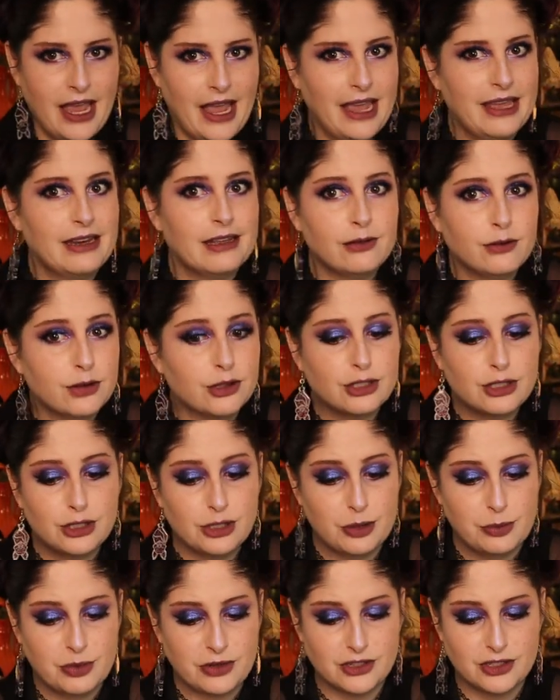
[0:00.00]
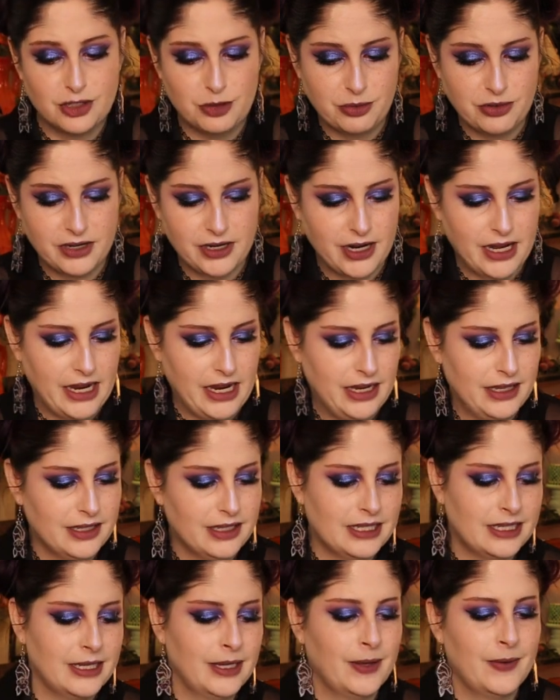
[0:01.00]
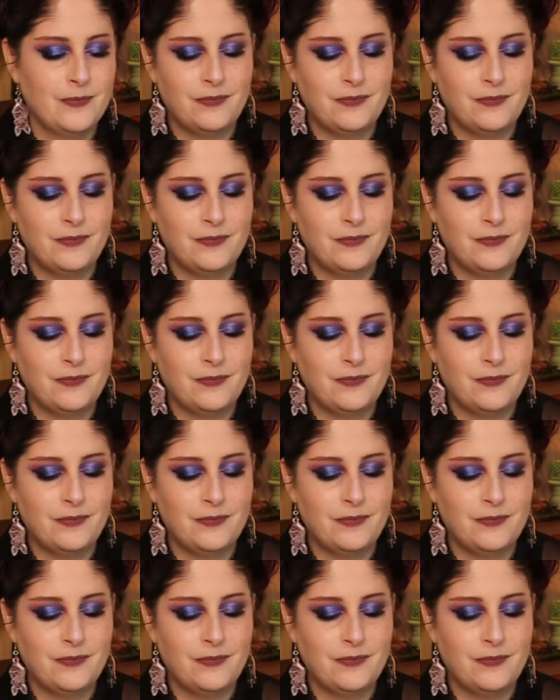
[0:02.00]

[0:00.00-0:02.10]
and it looks super, super nice.